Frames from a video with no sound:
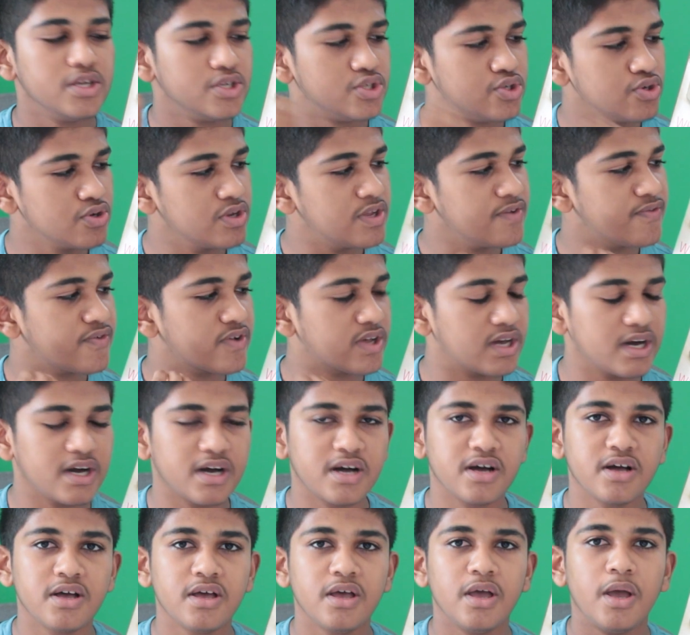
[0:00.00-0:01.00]
Judith
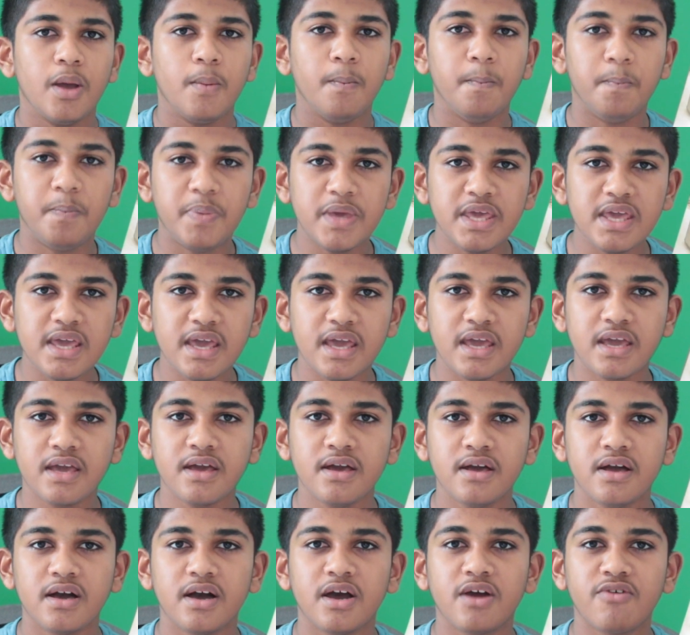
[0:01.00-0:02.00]
Kerr
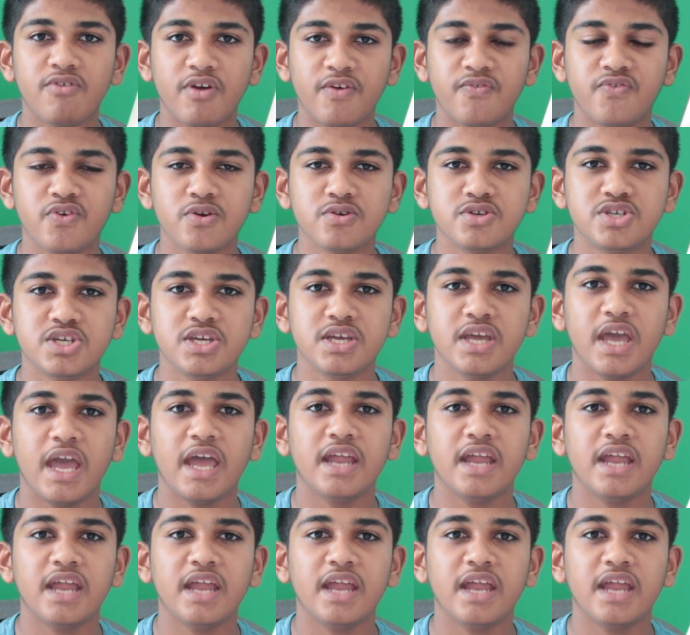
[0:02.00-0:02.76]
being a refugee